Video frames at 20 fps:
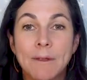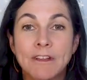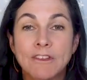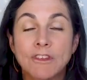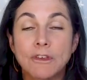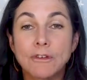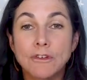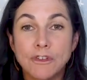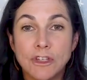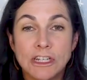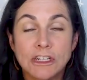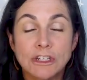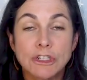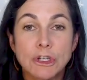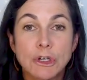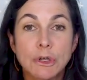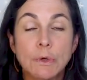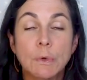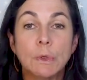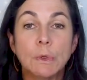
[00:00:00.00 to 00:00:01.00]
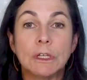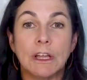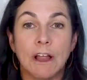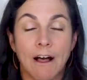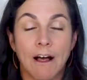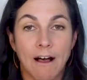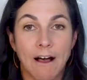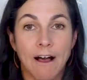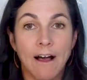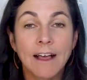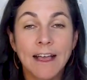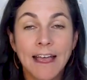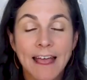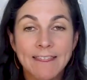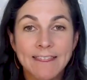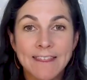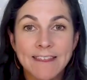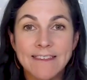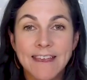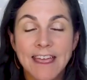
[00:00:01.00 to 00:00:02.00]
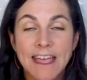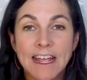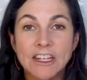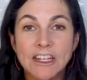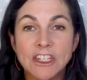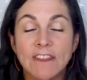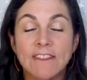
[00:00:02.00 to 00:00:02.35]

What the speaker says: And it's usually too long at this age.